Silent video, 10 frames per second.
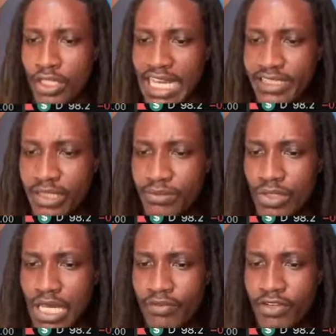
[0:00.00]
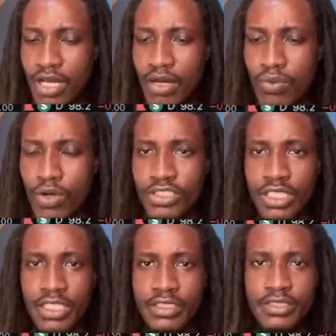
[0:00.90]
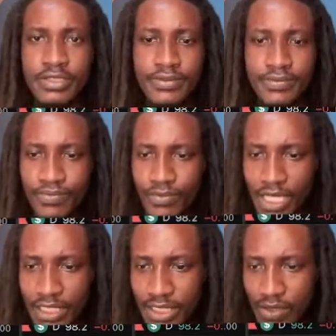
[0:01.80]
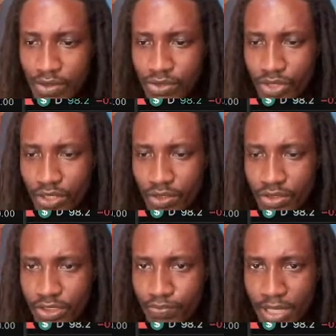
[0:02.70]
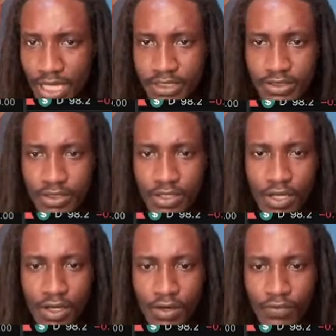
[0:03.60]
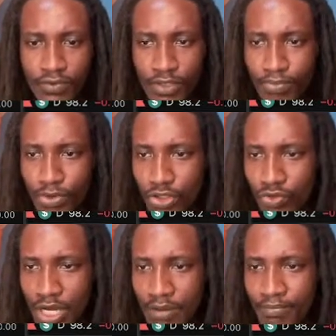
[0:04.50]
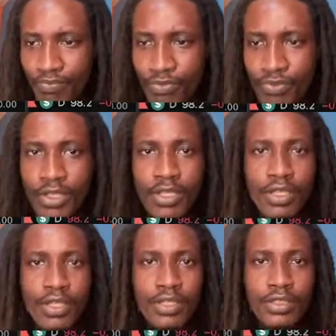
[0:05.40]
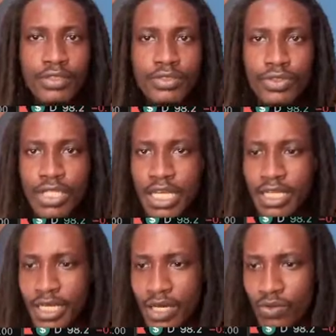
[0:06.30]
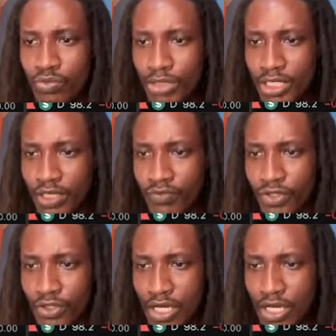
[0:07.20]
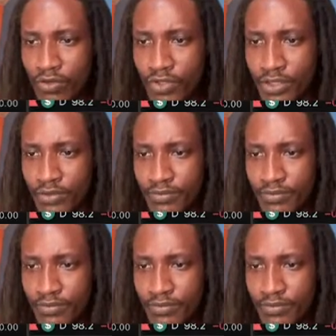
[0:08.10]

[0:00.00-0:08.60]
the items we have in our watch list. I think I want to record this part of the program so that I would make a video out of it.